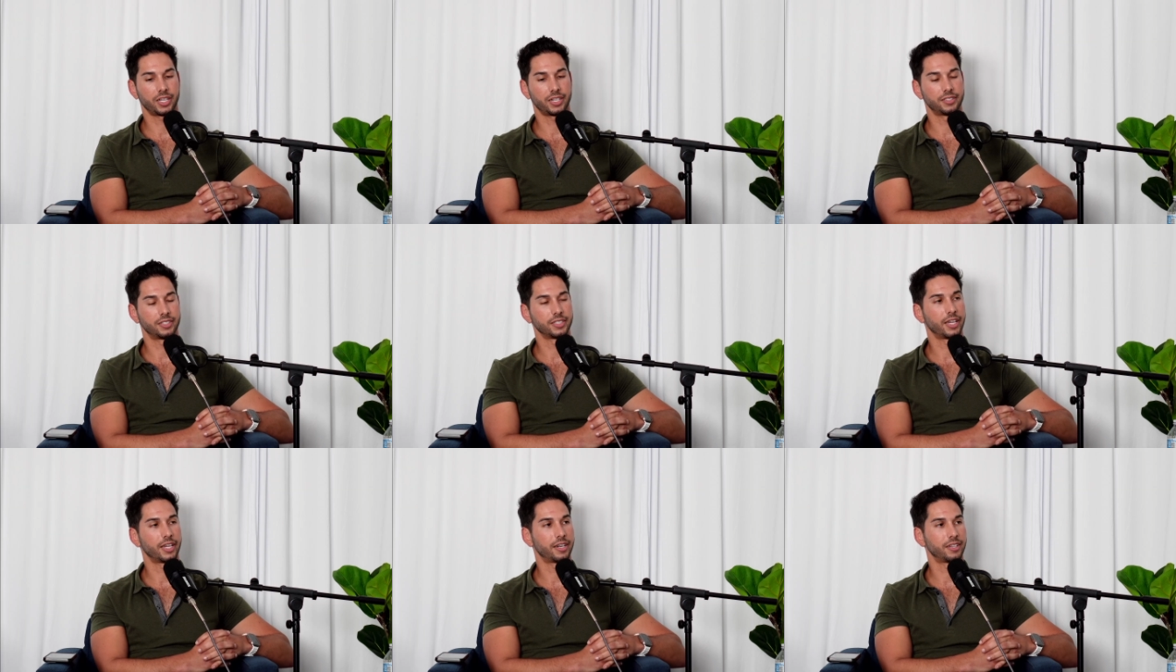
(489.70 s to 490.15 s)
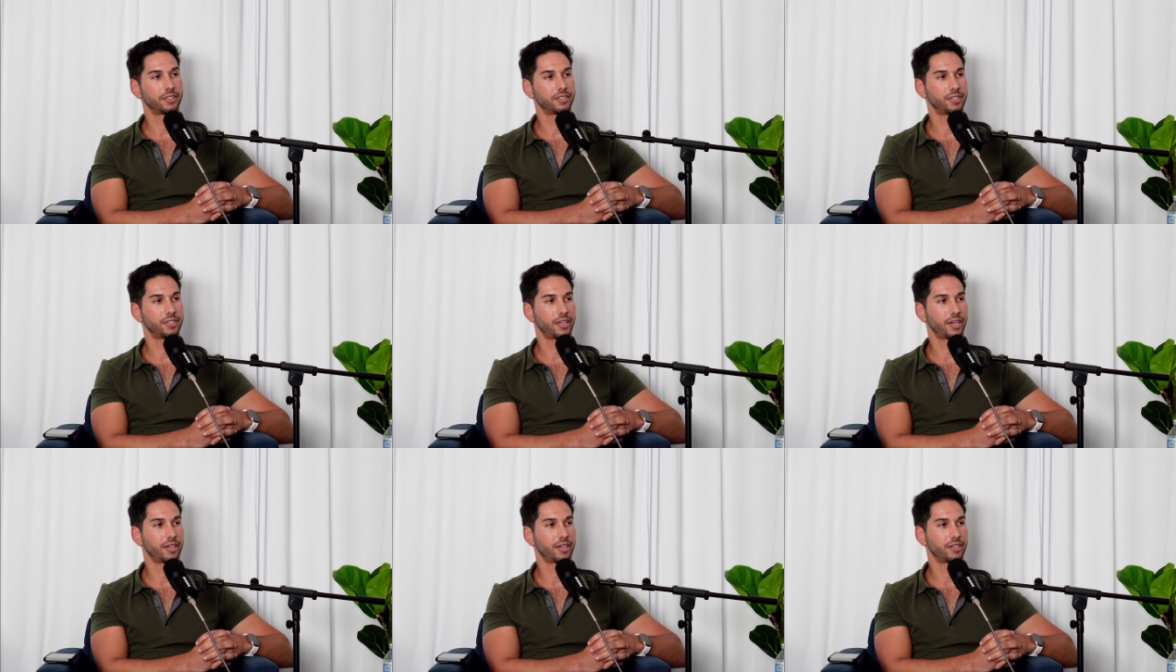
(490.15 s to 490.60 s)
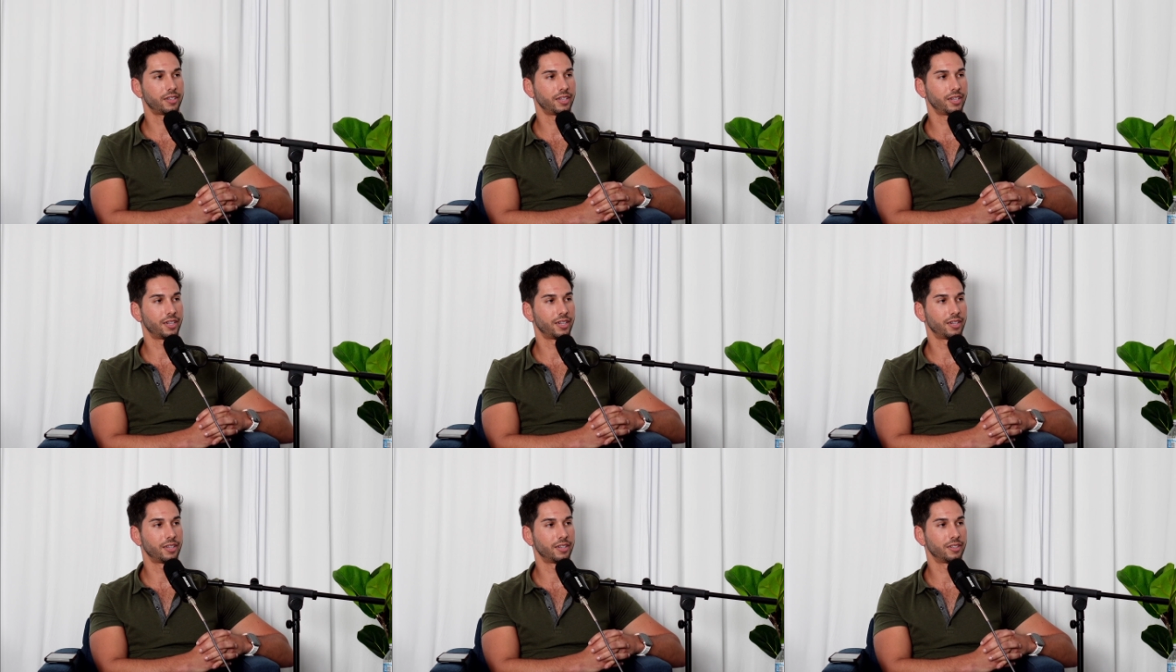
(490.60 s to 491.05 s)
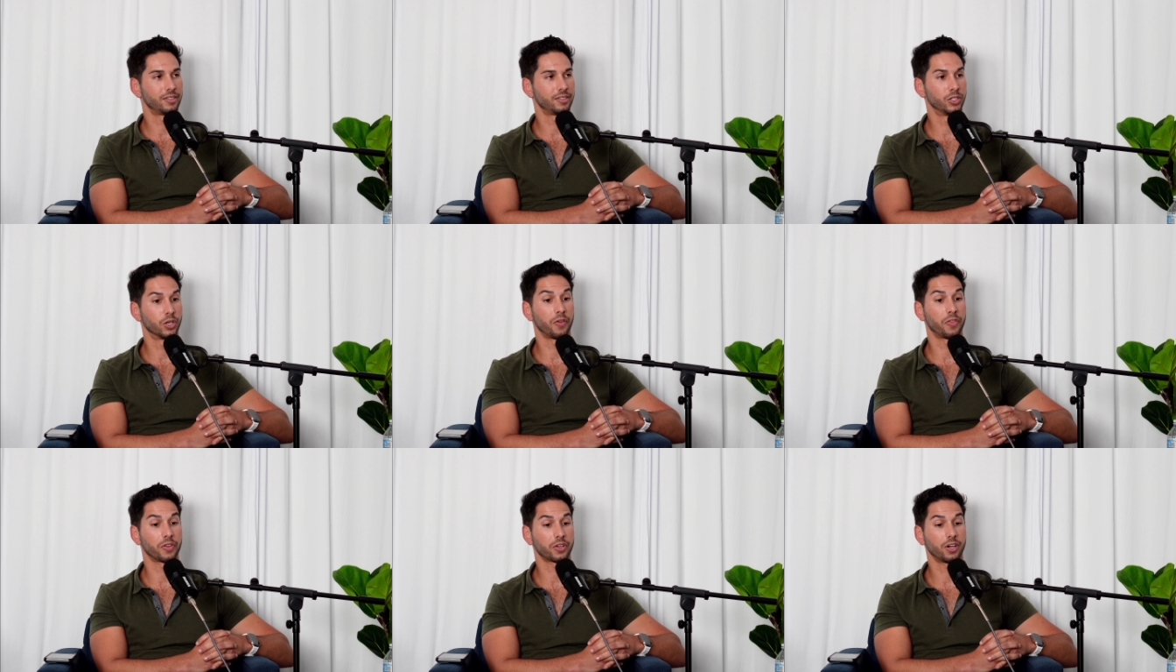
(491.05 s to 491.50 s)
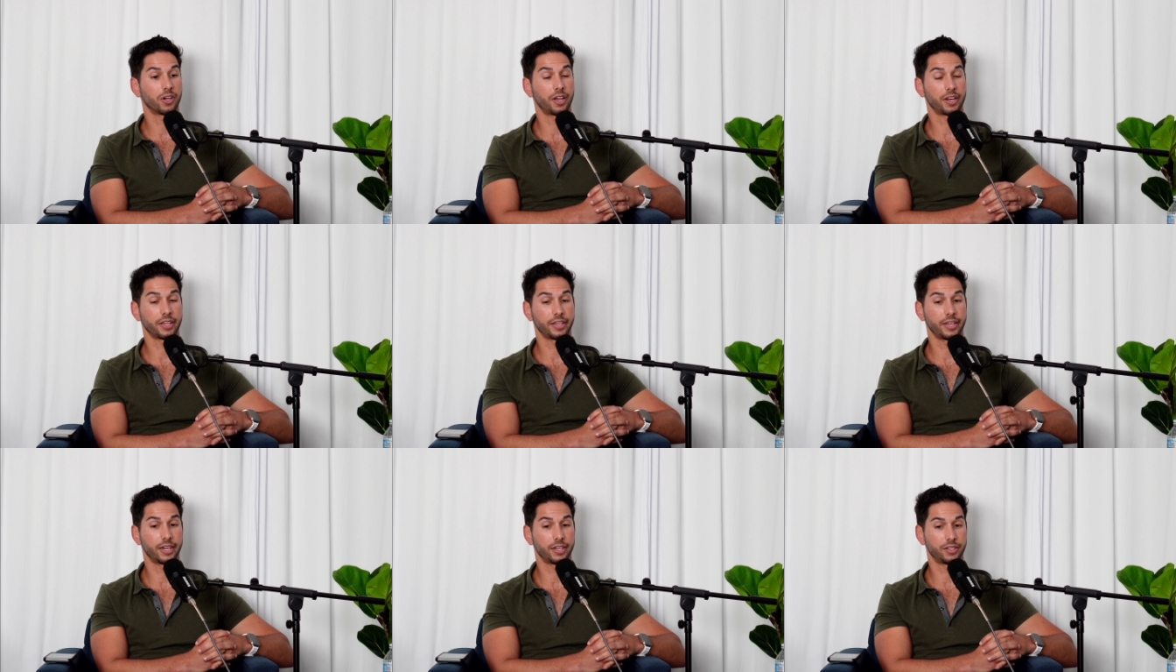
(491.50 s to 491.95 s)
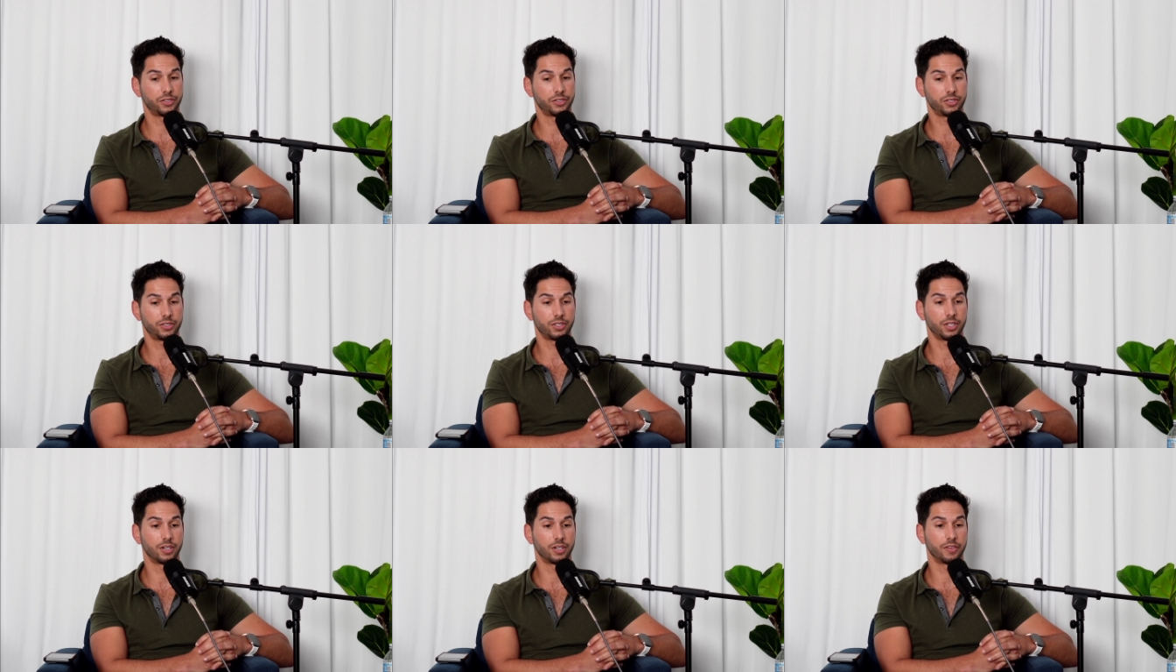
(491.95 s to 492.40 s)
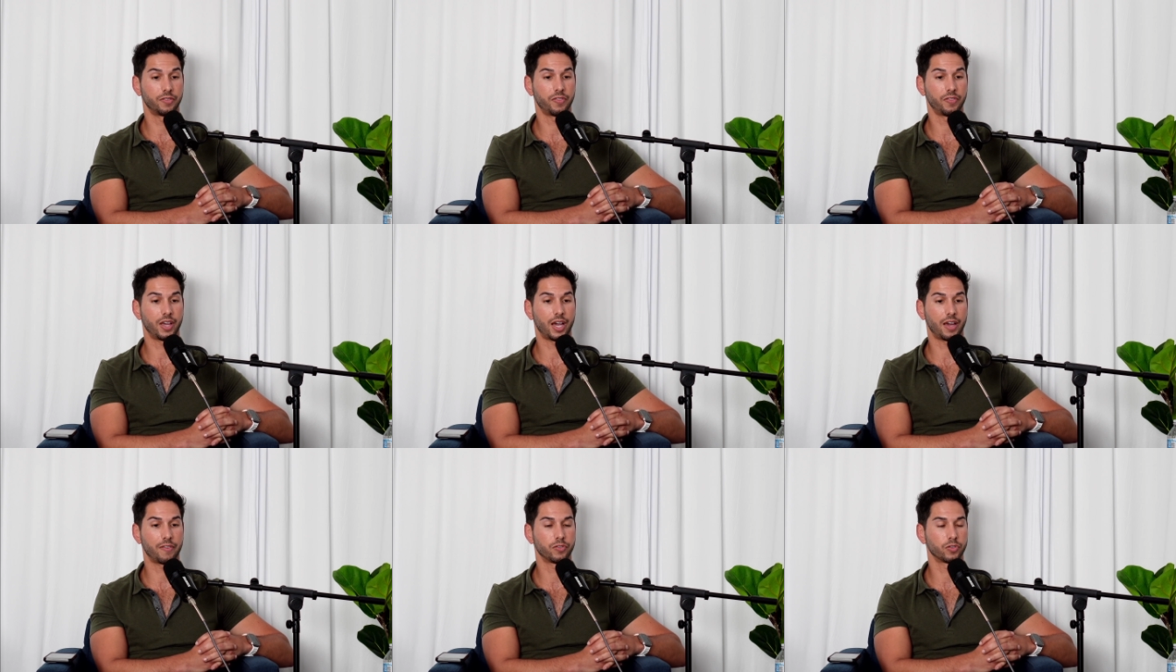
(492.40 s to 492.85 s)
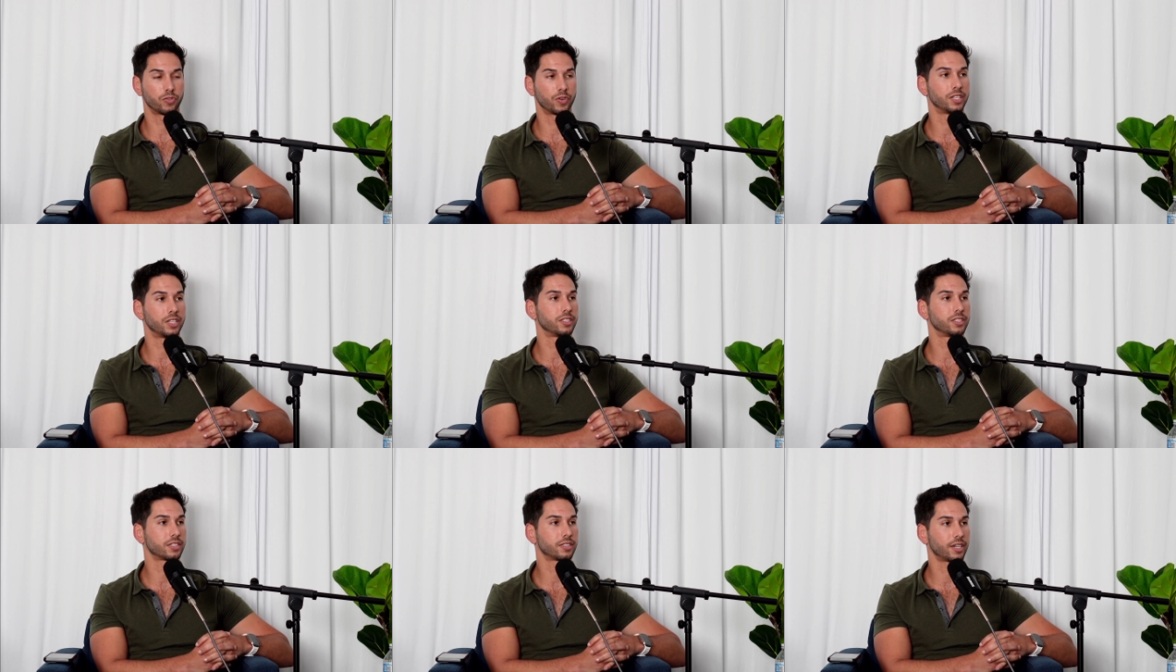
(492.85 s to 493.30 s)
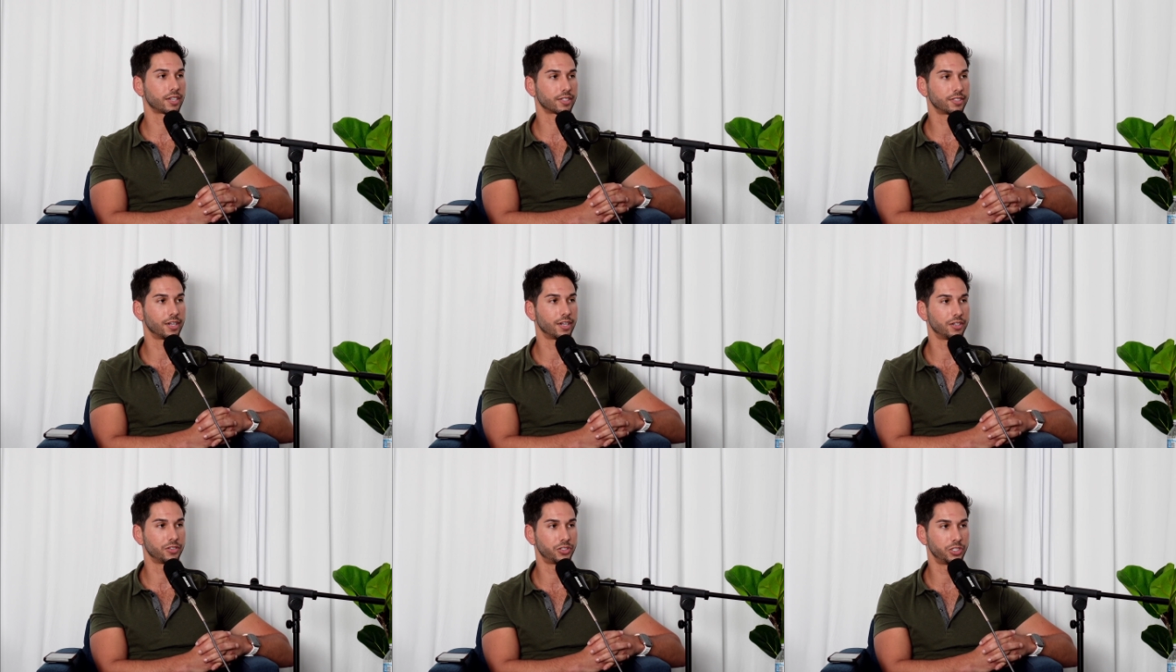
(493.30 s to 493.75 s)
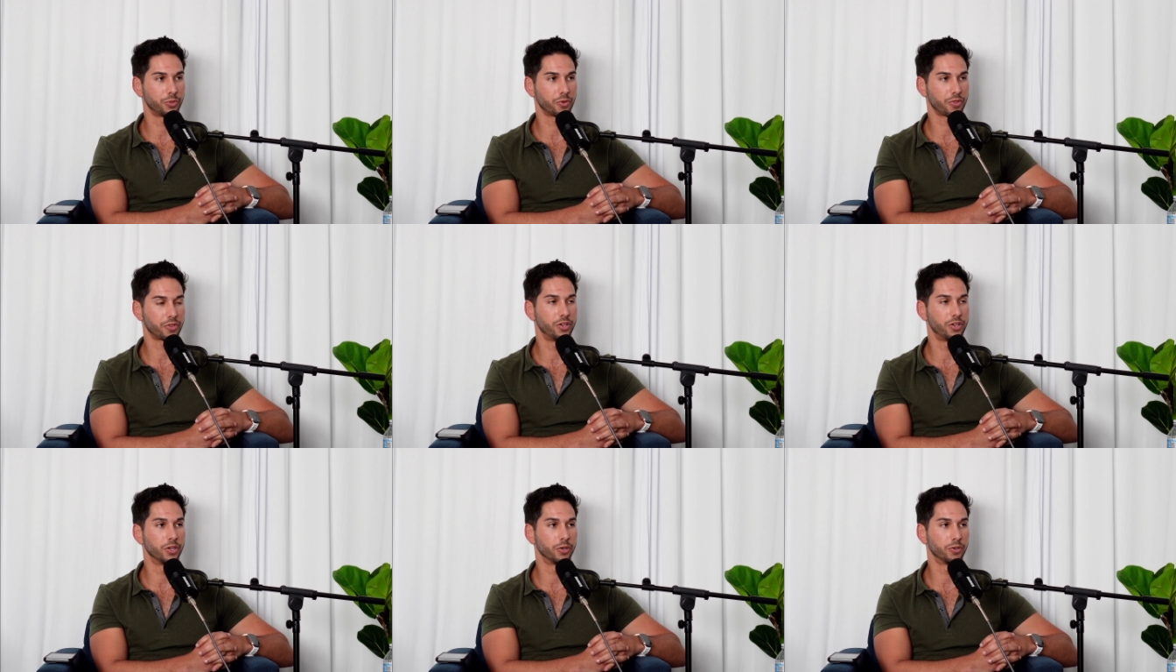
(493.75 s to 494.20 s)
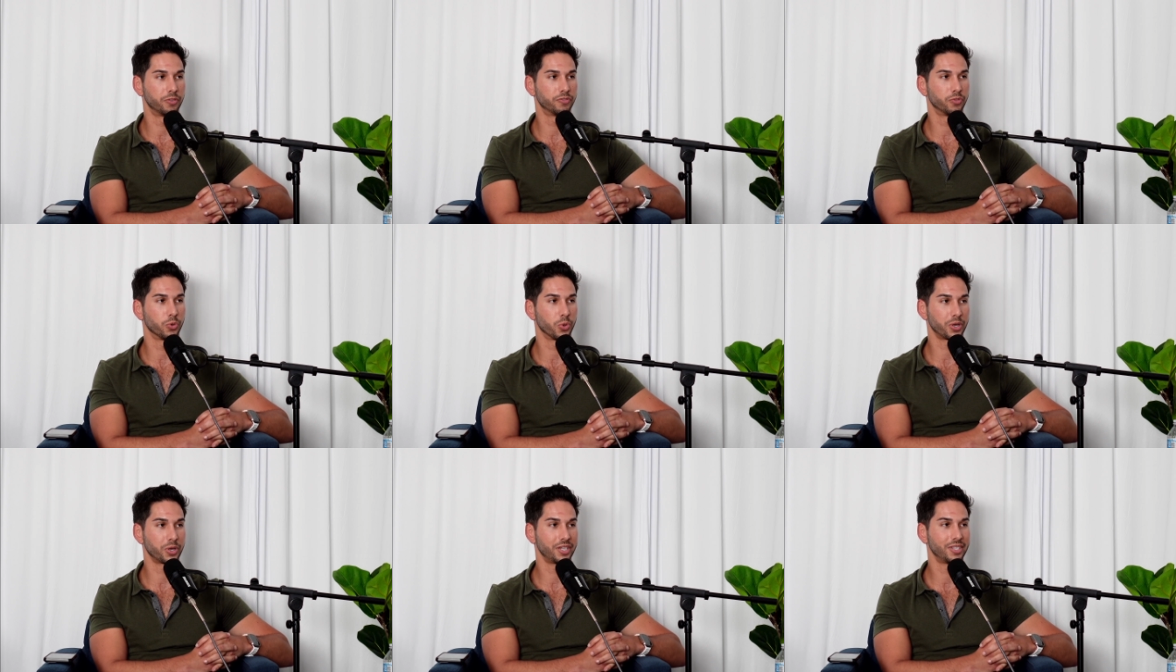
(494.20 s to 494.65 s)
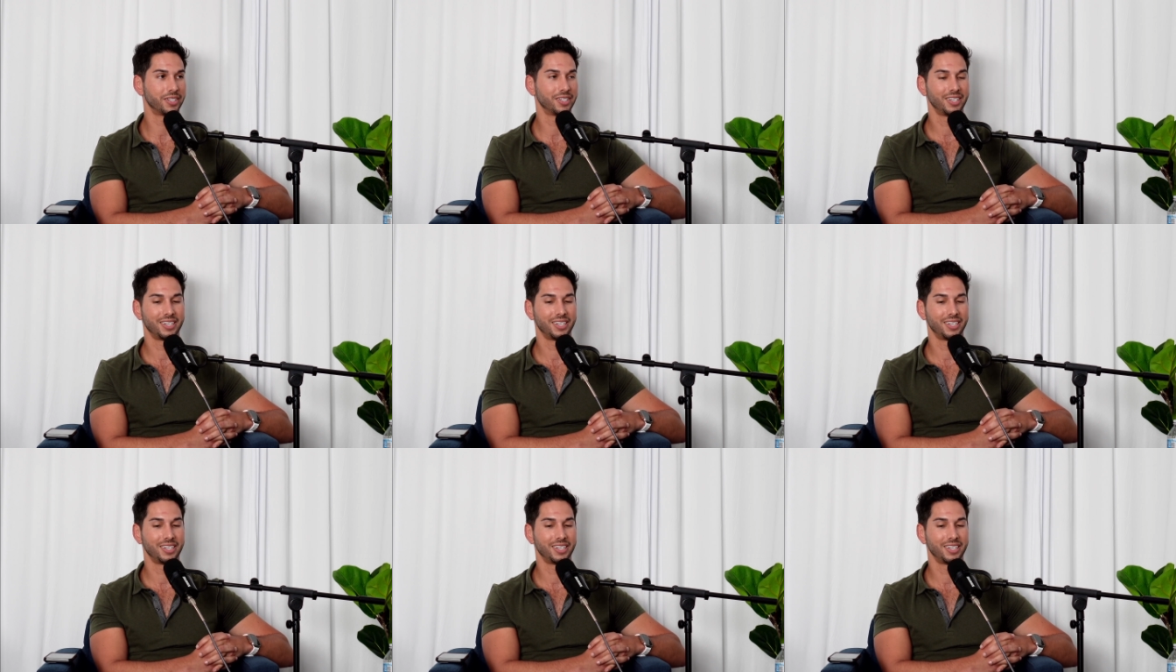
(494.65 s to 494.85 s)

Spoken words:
to get into that. And you're on the cutting edge of that forensic technology with Node 40.